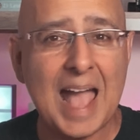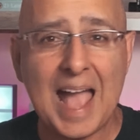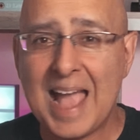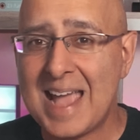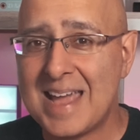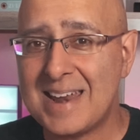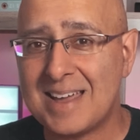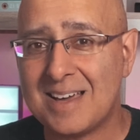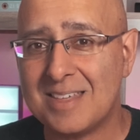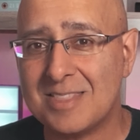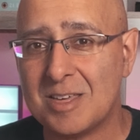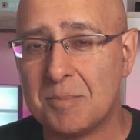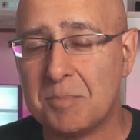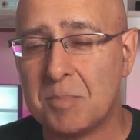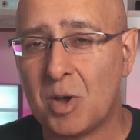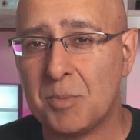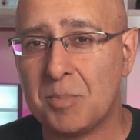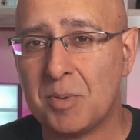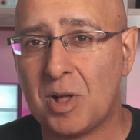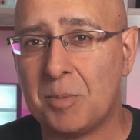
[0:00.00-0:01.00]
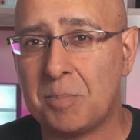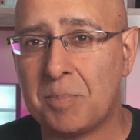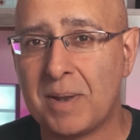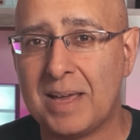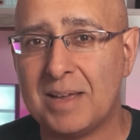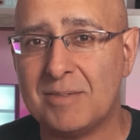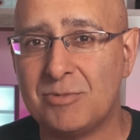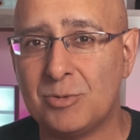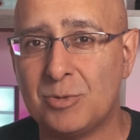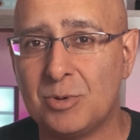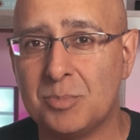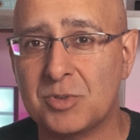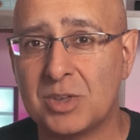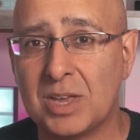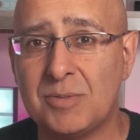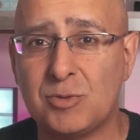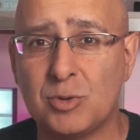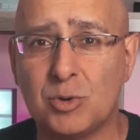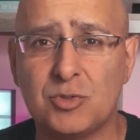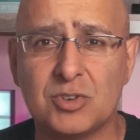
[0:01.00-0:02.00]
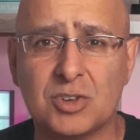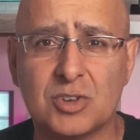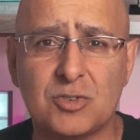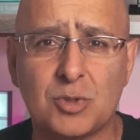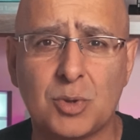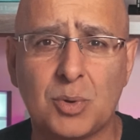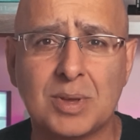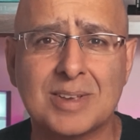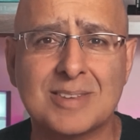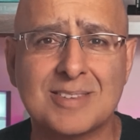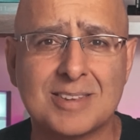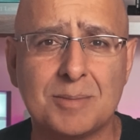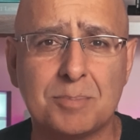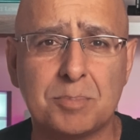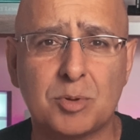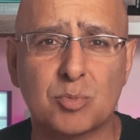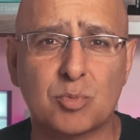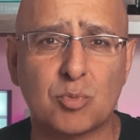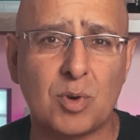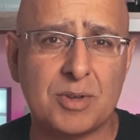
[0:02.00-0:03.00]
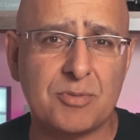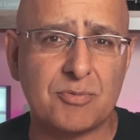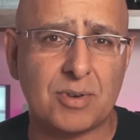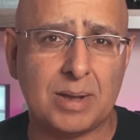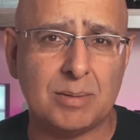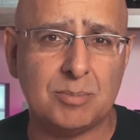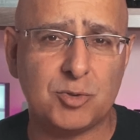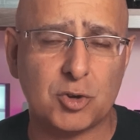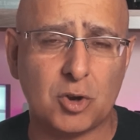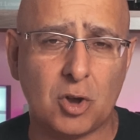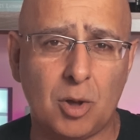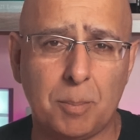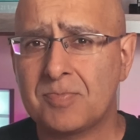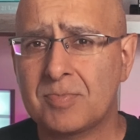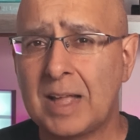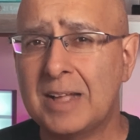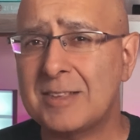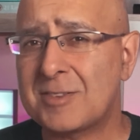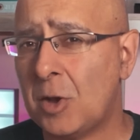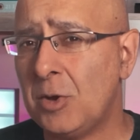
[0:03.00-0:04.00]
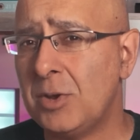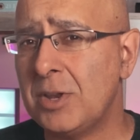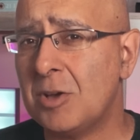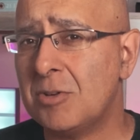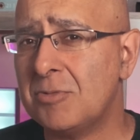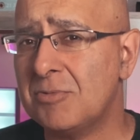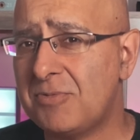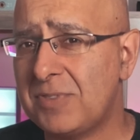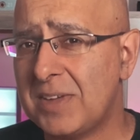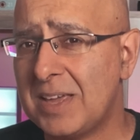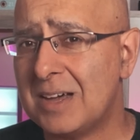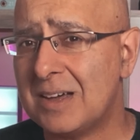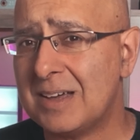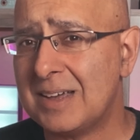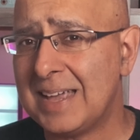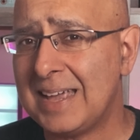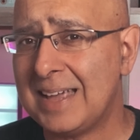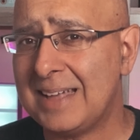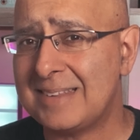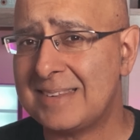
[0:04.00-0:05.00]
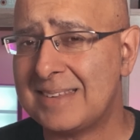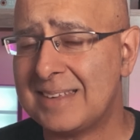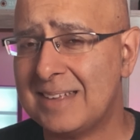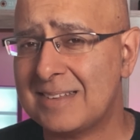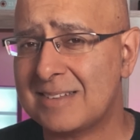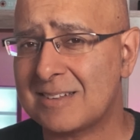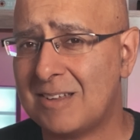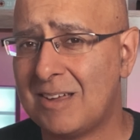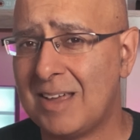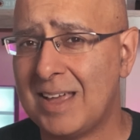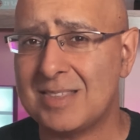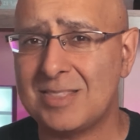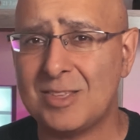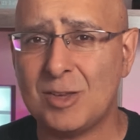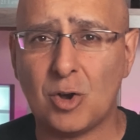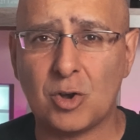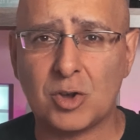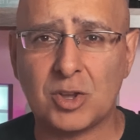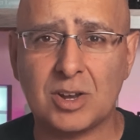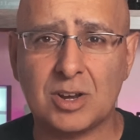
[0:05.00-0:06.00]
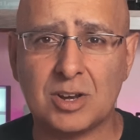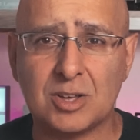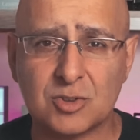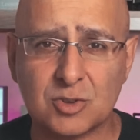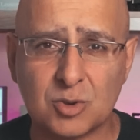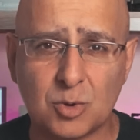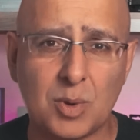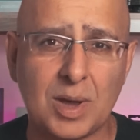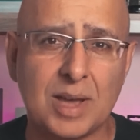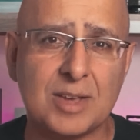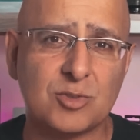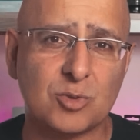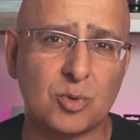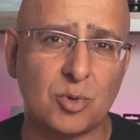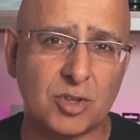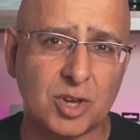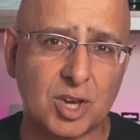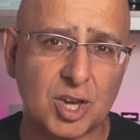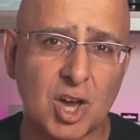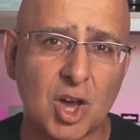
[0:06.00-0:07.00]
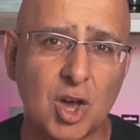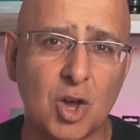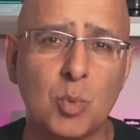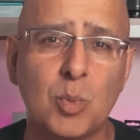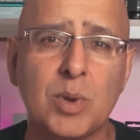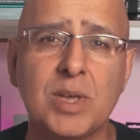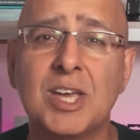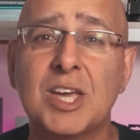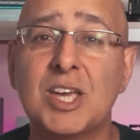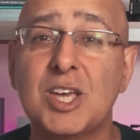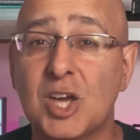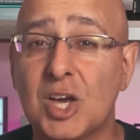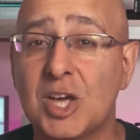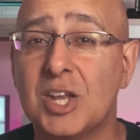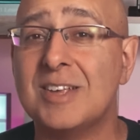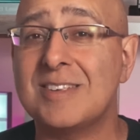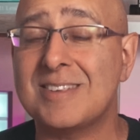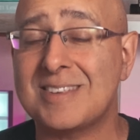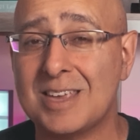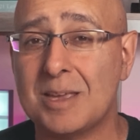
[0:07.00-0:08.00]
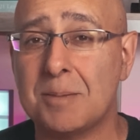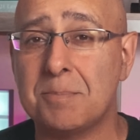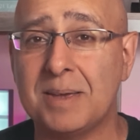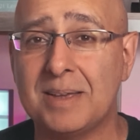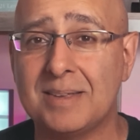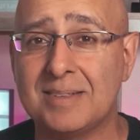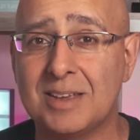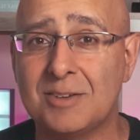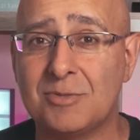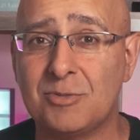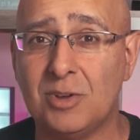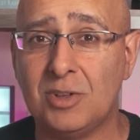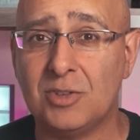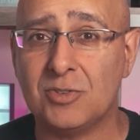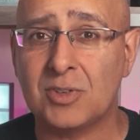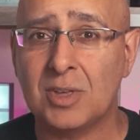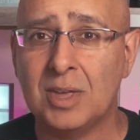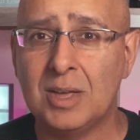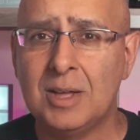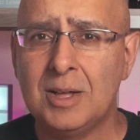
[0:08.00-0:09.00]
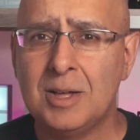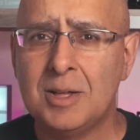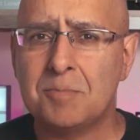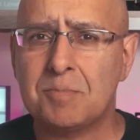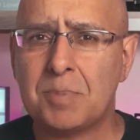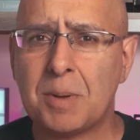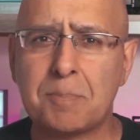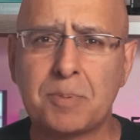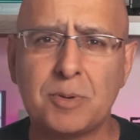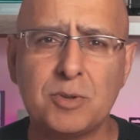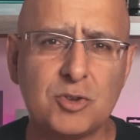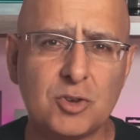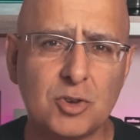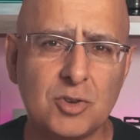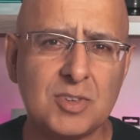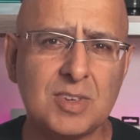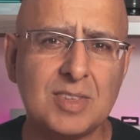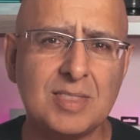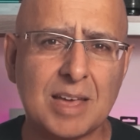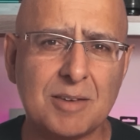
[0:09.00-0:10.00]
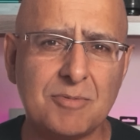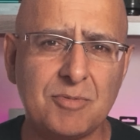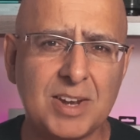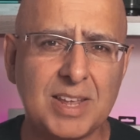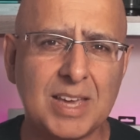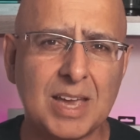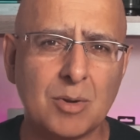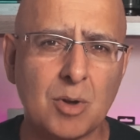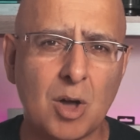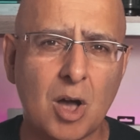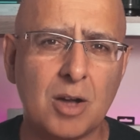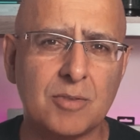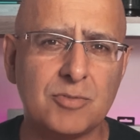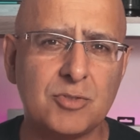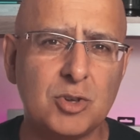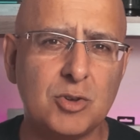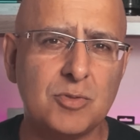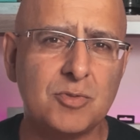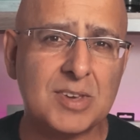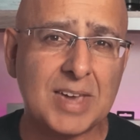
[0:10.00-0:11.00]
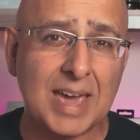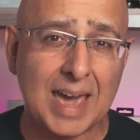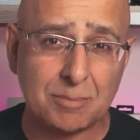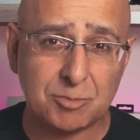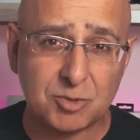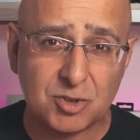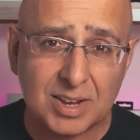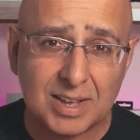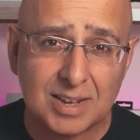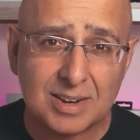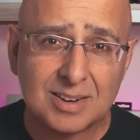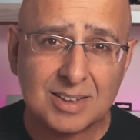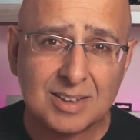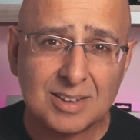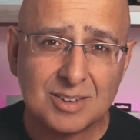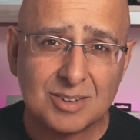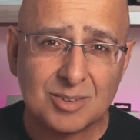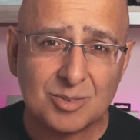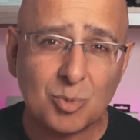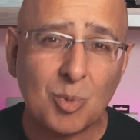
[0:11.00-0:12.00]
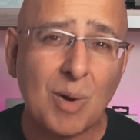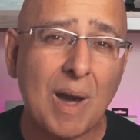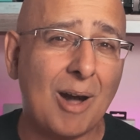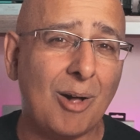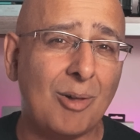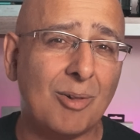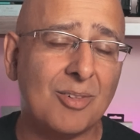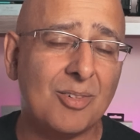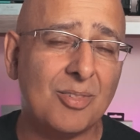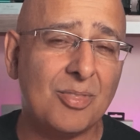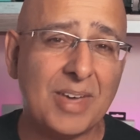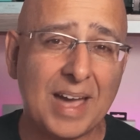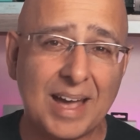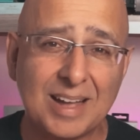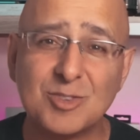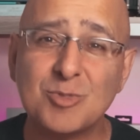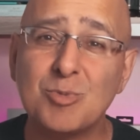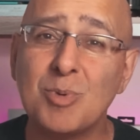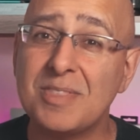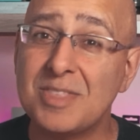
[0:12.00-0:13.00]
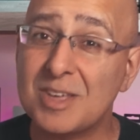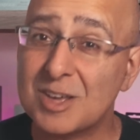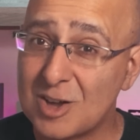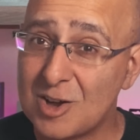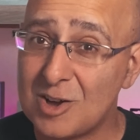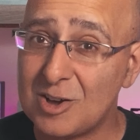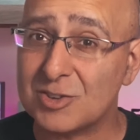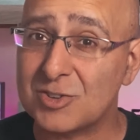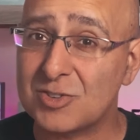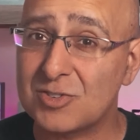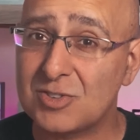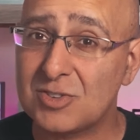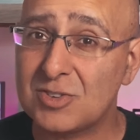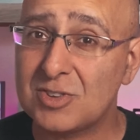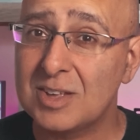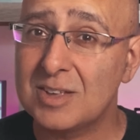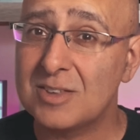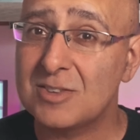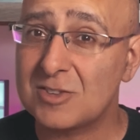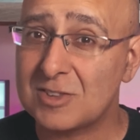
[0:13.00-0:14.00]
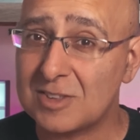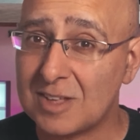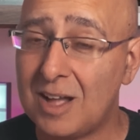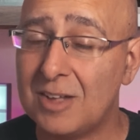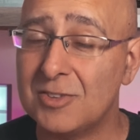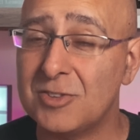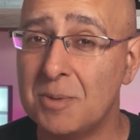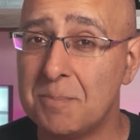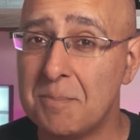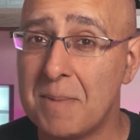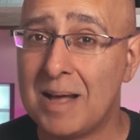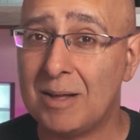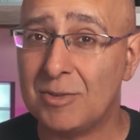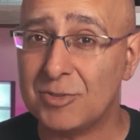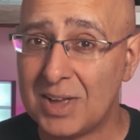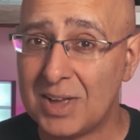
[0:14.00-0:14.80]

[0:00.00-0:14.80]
and other mobile platforms if you're just doing a simple reframe job. It's only on V R headsets like the Oculus Quest or the Go where you're gonna see a big difference. But producing that video after you've captured it, well, that's where the costs start to mount